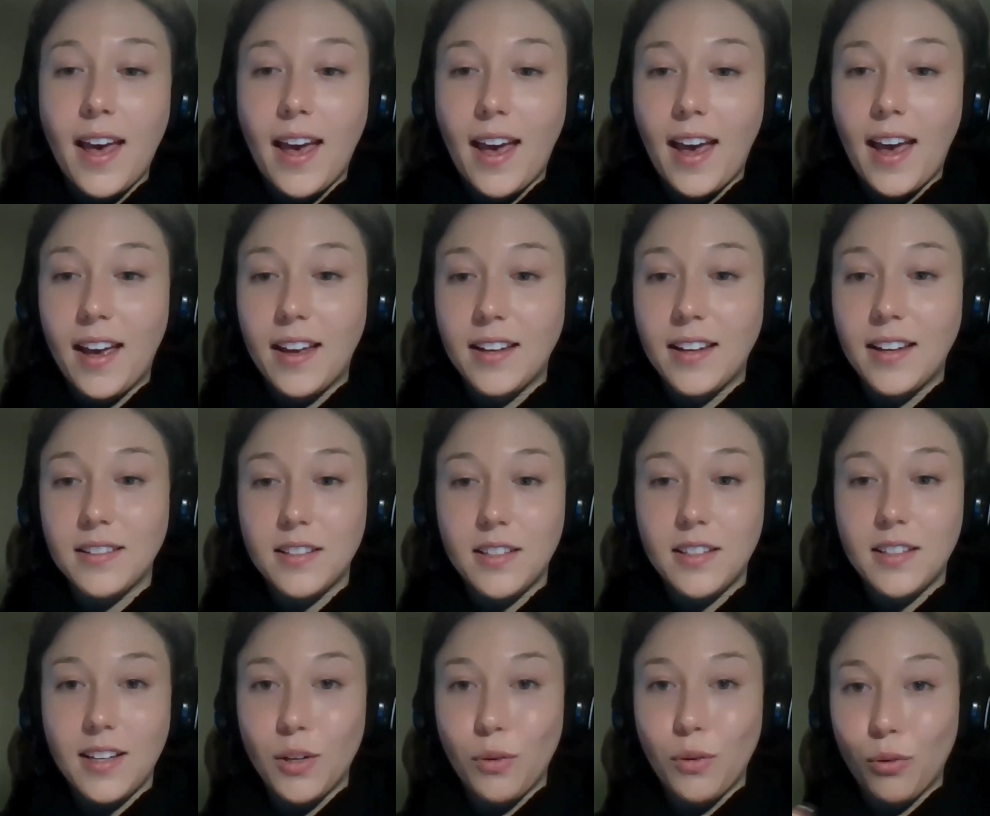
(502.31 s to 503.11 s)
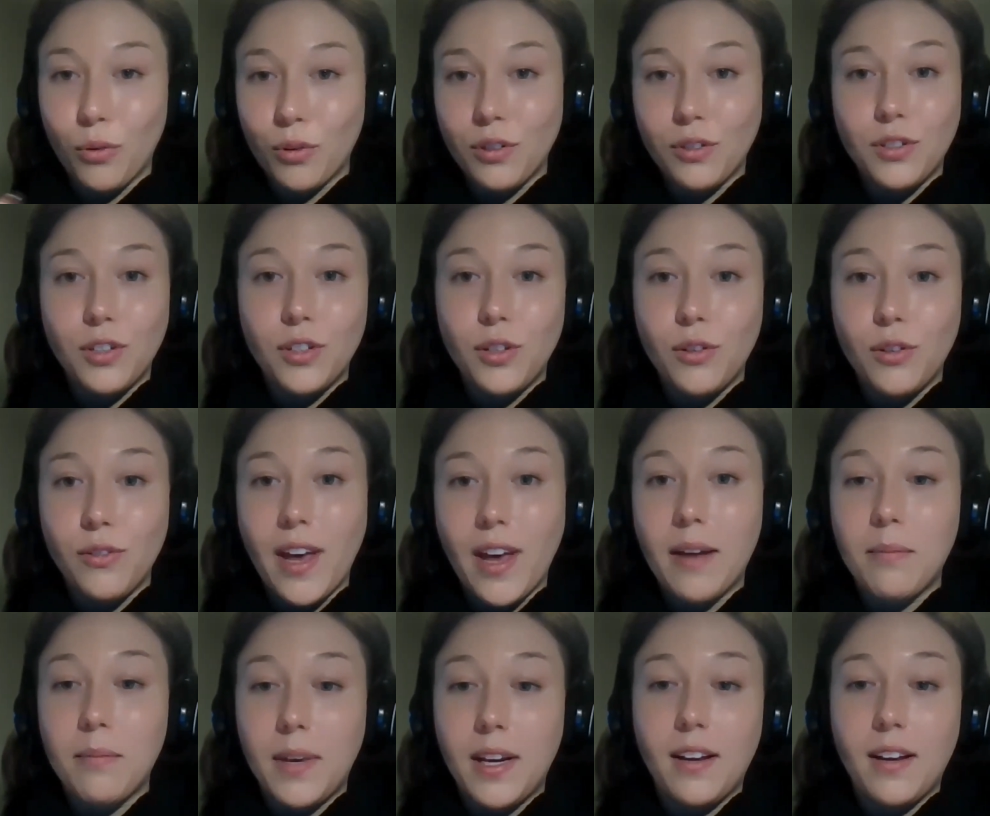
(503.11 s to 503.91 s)
And in order to do
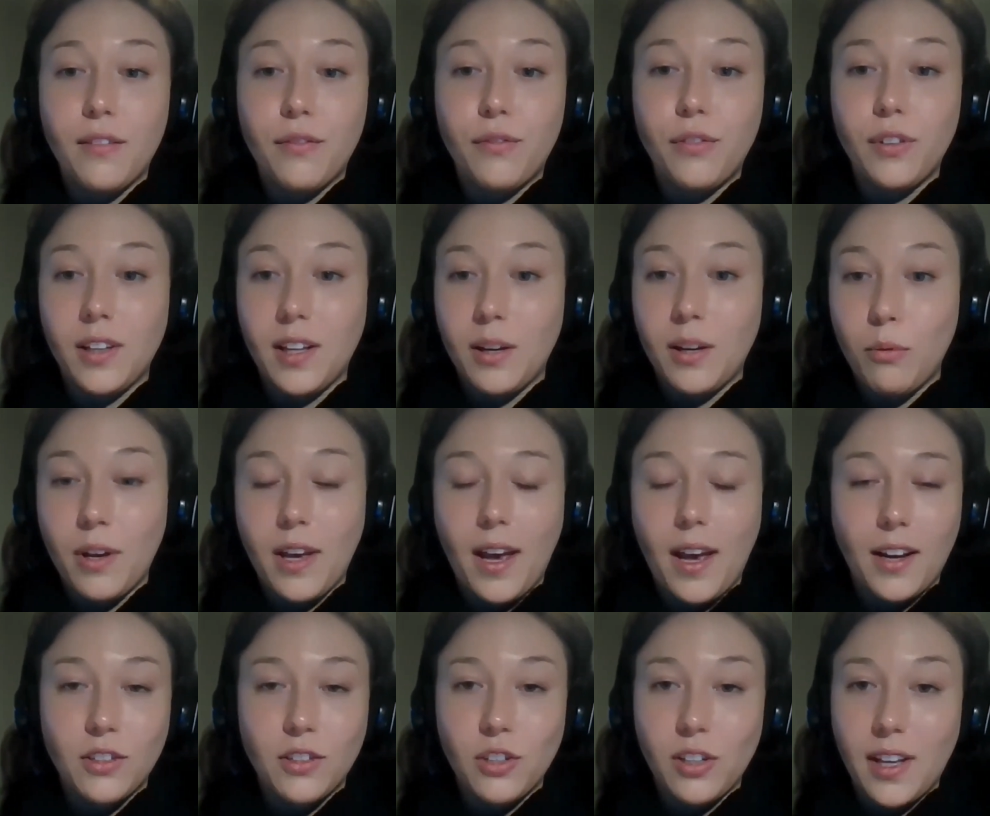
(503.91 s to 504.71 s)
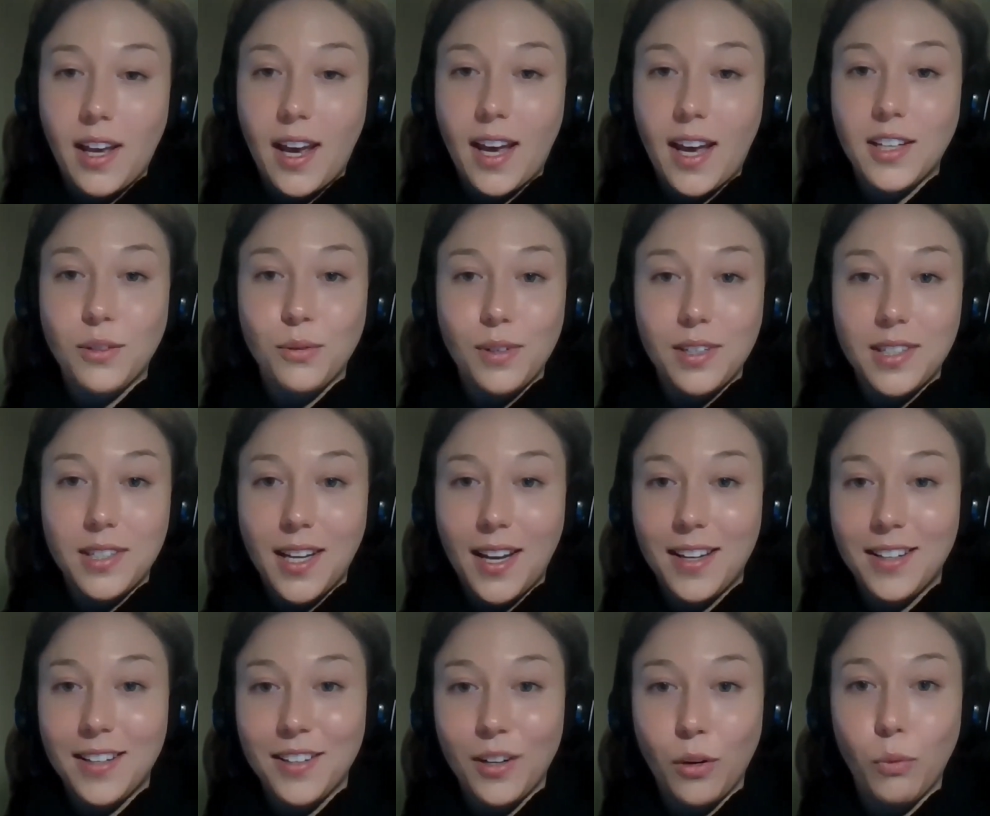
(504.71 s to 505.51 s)
that meaningfully, we actually had to
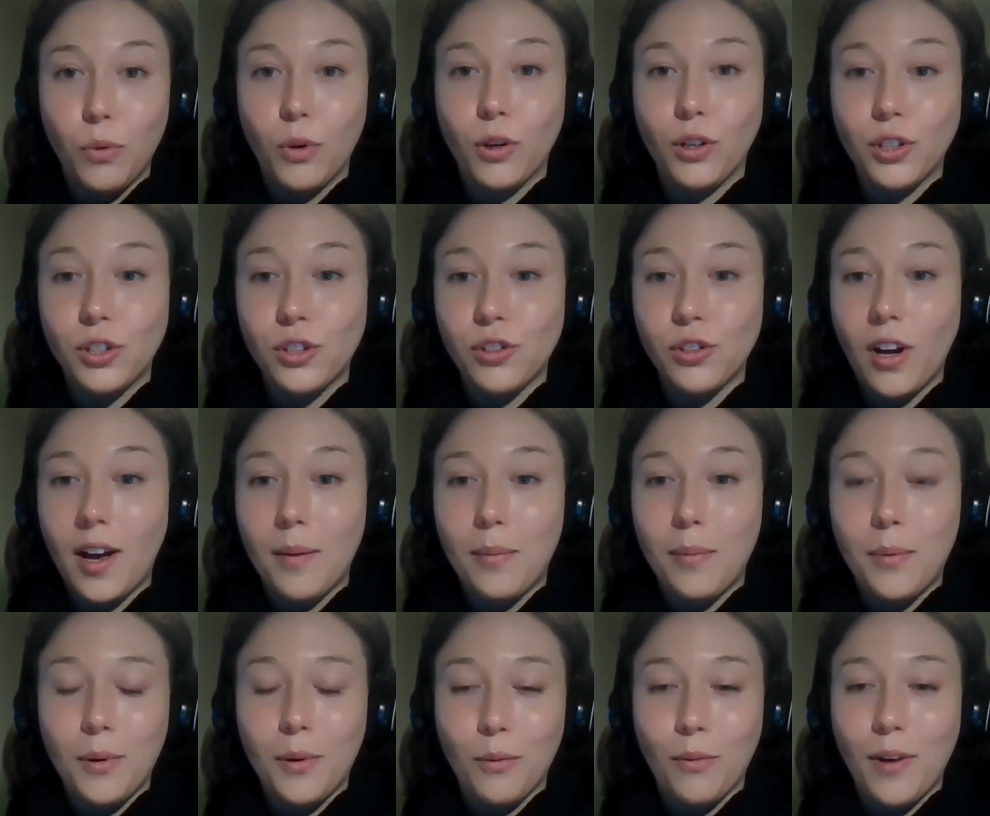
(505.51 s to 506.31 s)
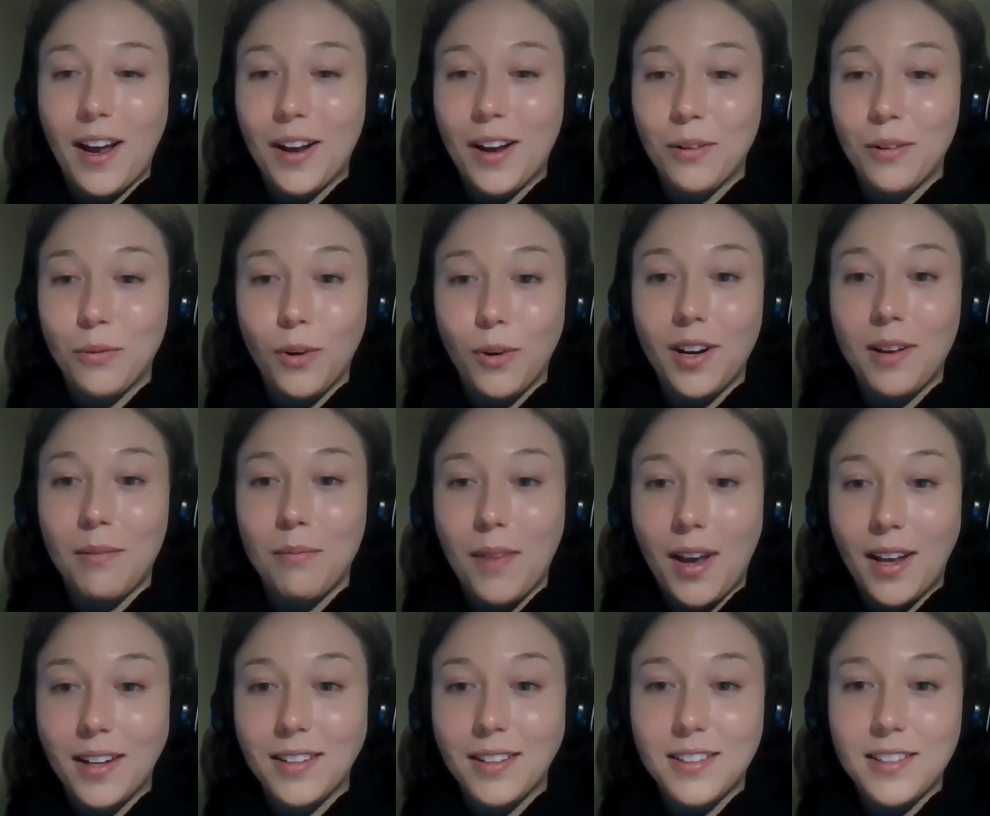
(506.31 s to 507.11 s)
attend a workshop around what it
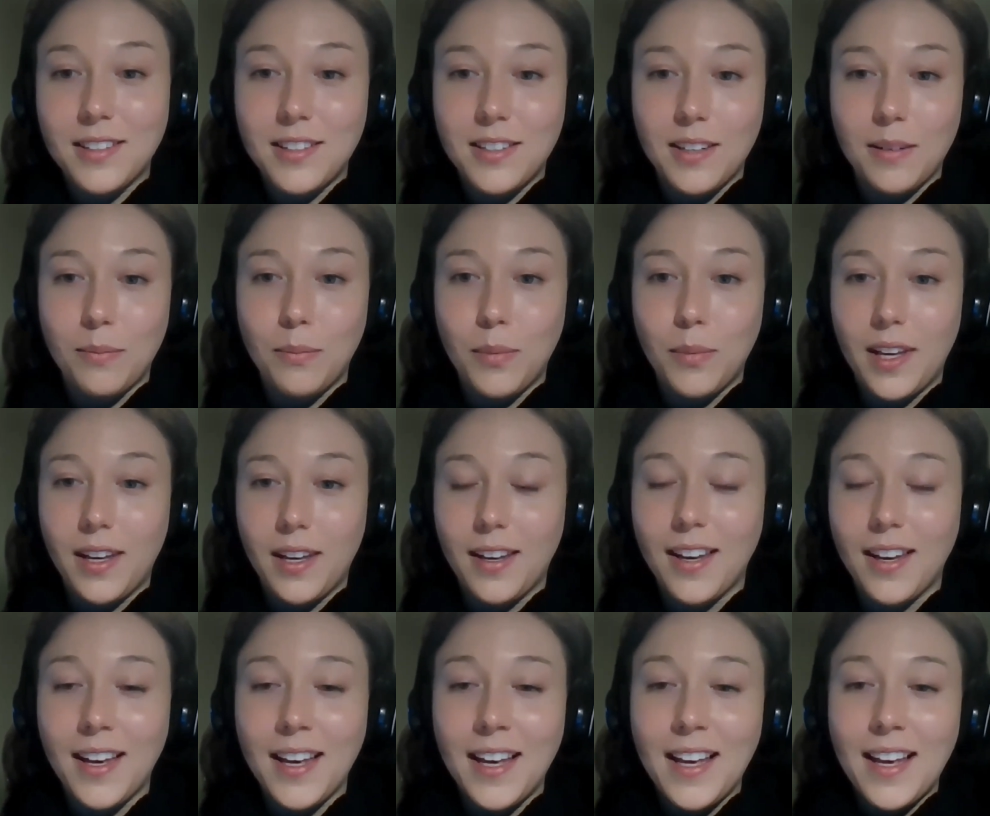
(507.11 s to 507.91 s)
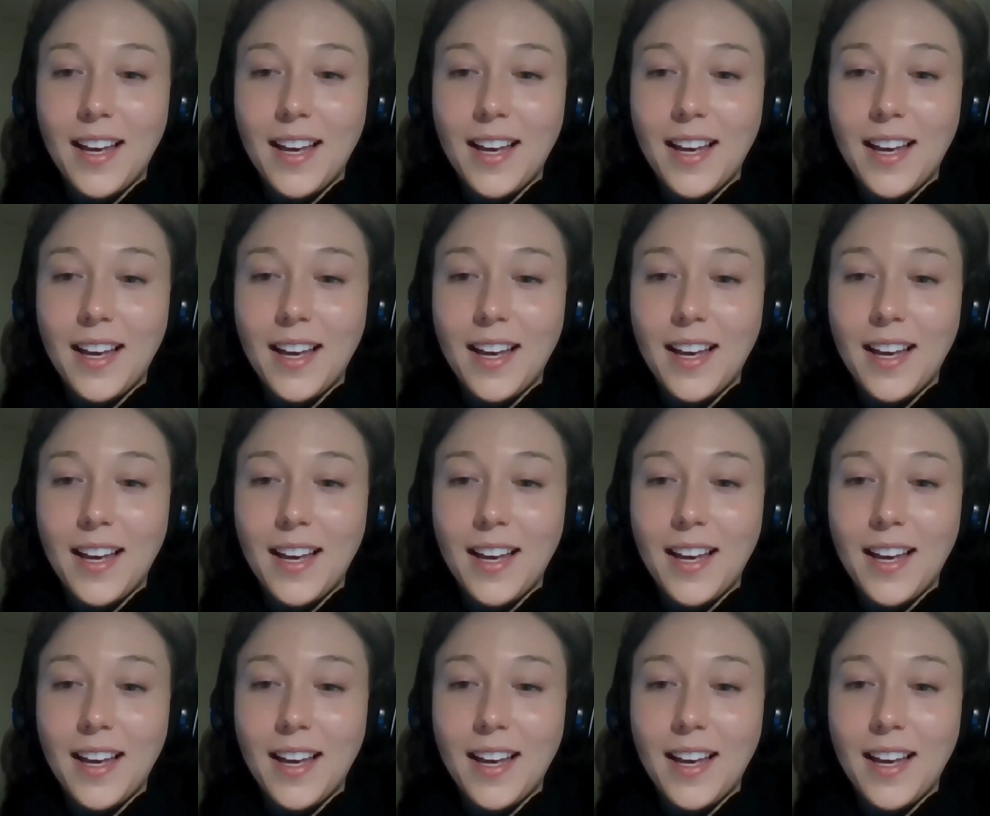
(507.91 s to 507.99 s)
meant to be